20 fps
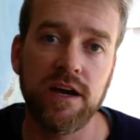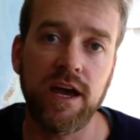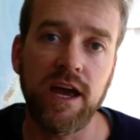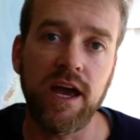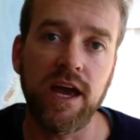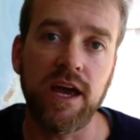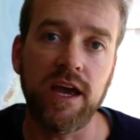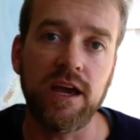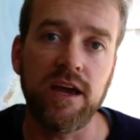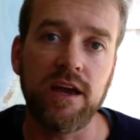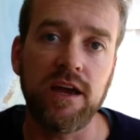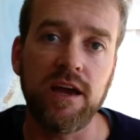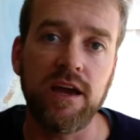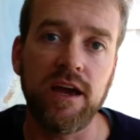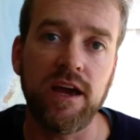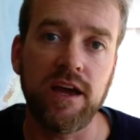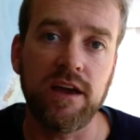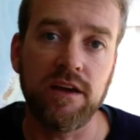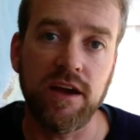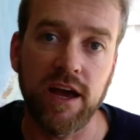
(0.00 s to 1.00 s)
a
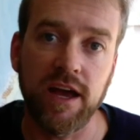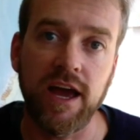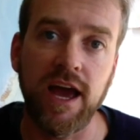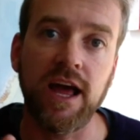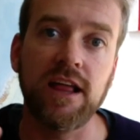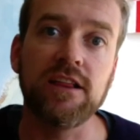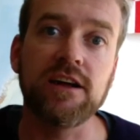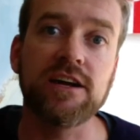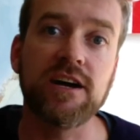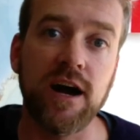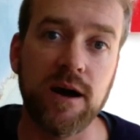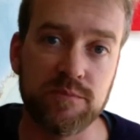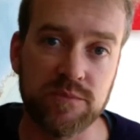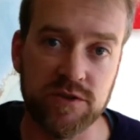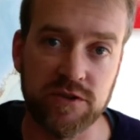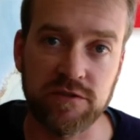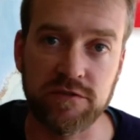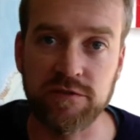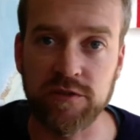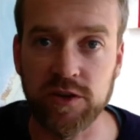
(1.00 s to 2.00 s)

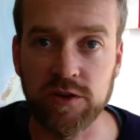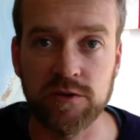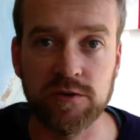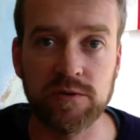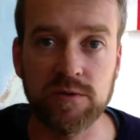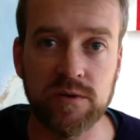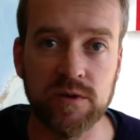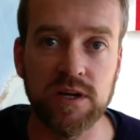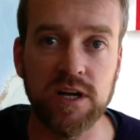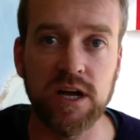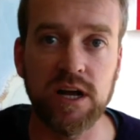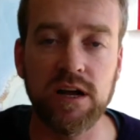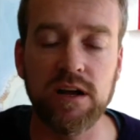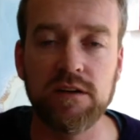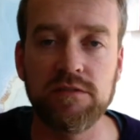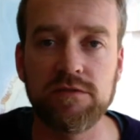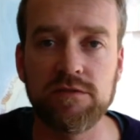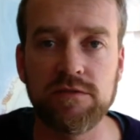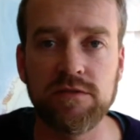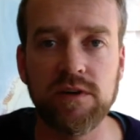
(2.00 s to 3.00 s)
helicopter view
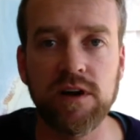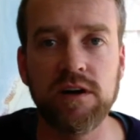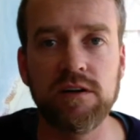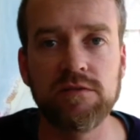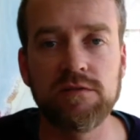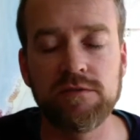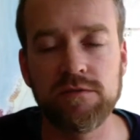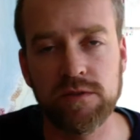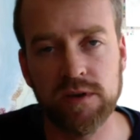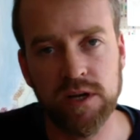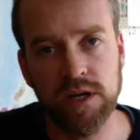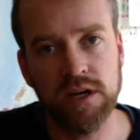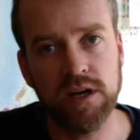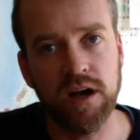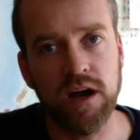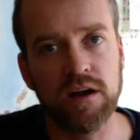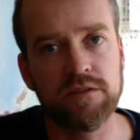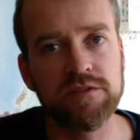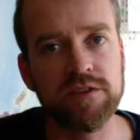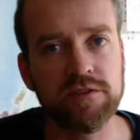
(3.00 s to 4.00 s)
of
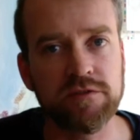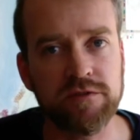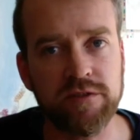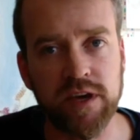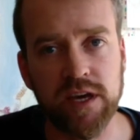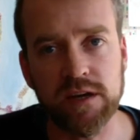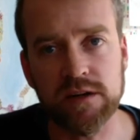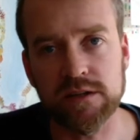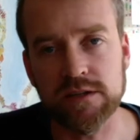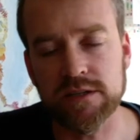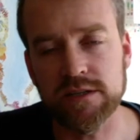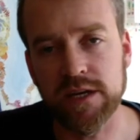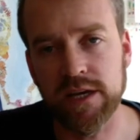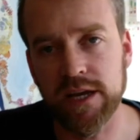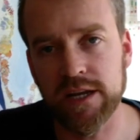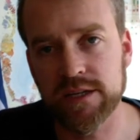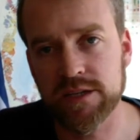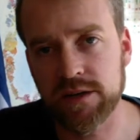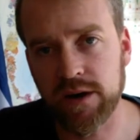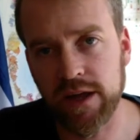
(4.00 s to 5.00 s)
the field.
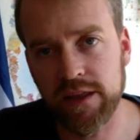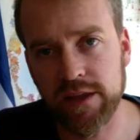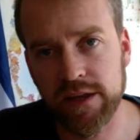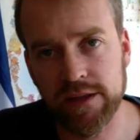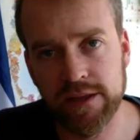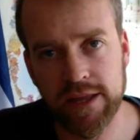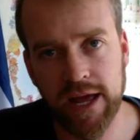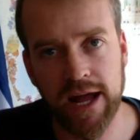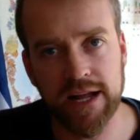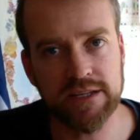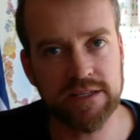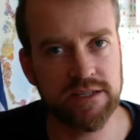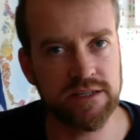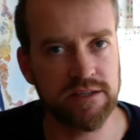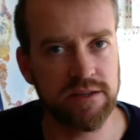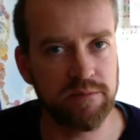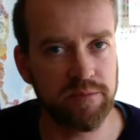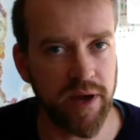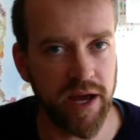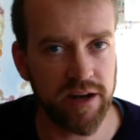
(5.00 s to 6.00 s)
And so I think that's
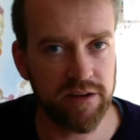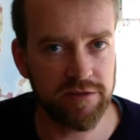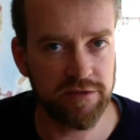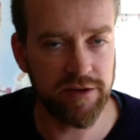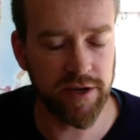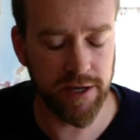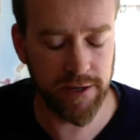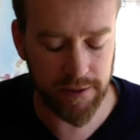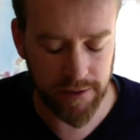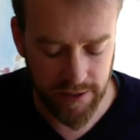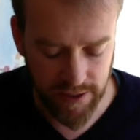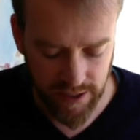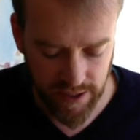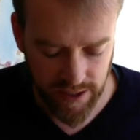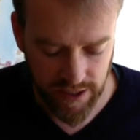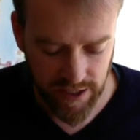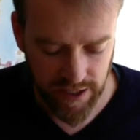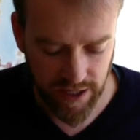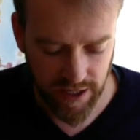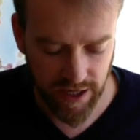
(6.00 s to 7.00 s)
the benefit
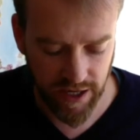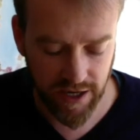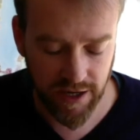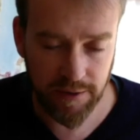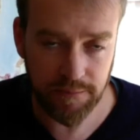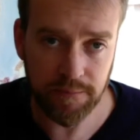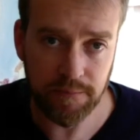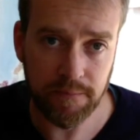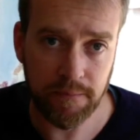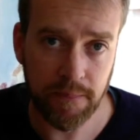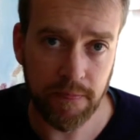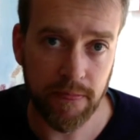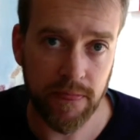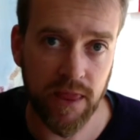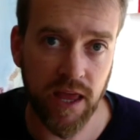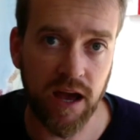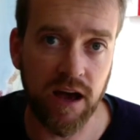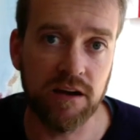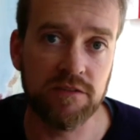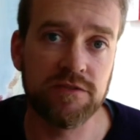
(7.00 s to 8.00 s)

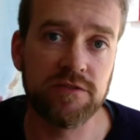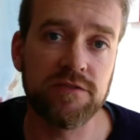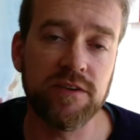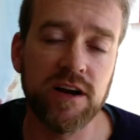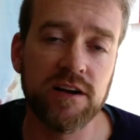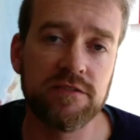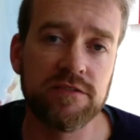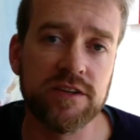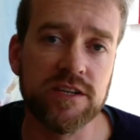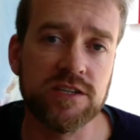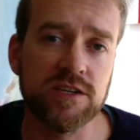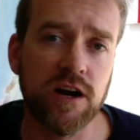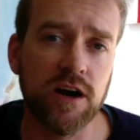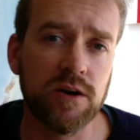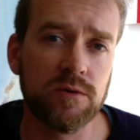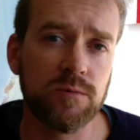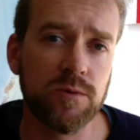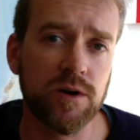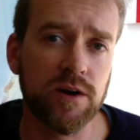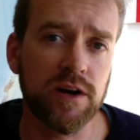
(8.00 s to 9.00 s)
of this
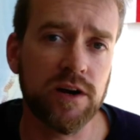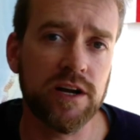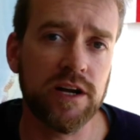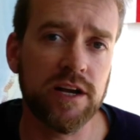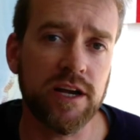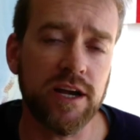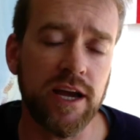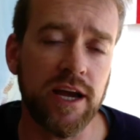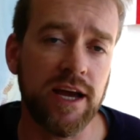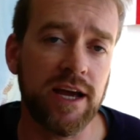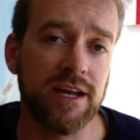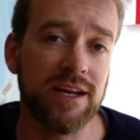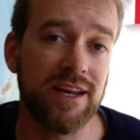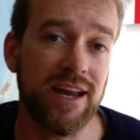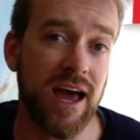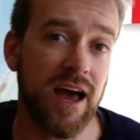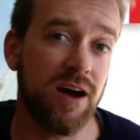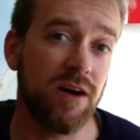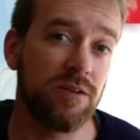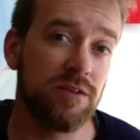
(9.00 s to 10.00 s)
hard work. And
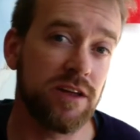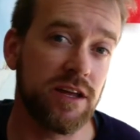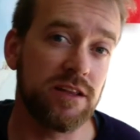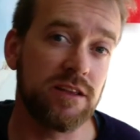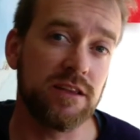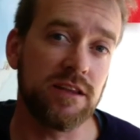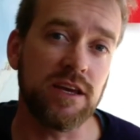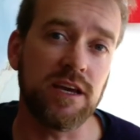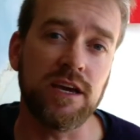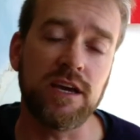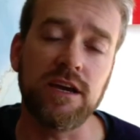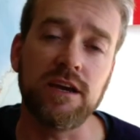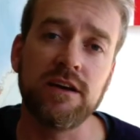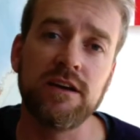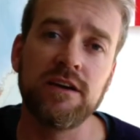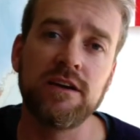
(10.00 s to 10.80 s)
now that the